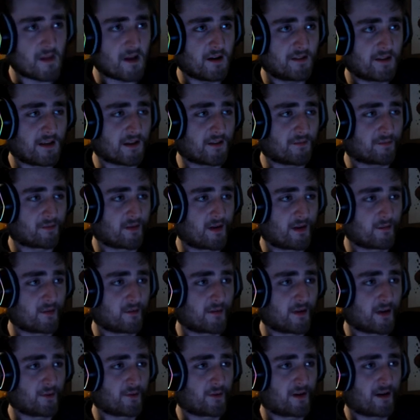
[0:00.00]
That's
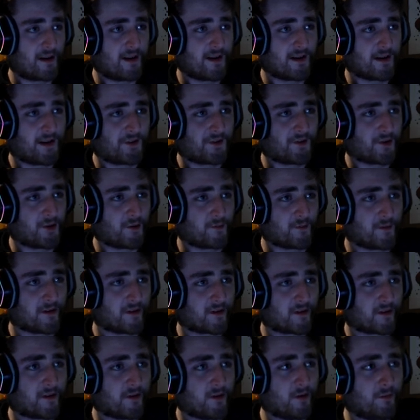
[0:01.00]
probably where I get to
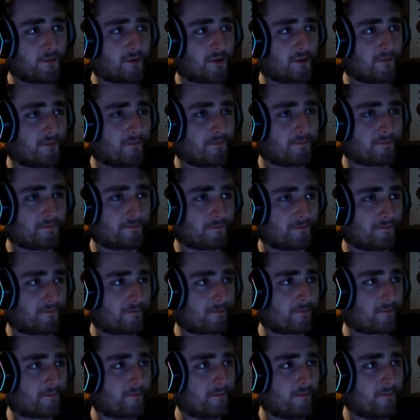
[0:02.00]
work. Oops.
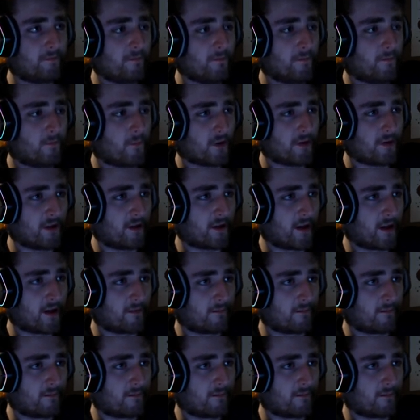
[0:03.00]
What did I...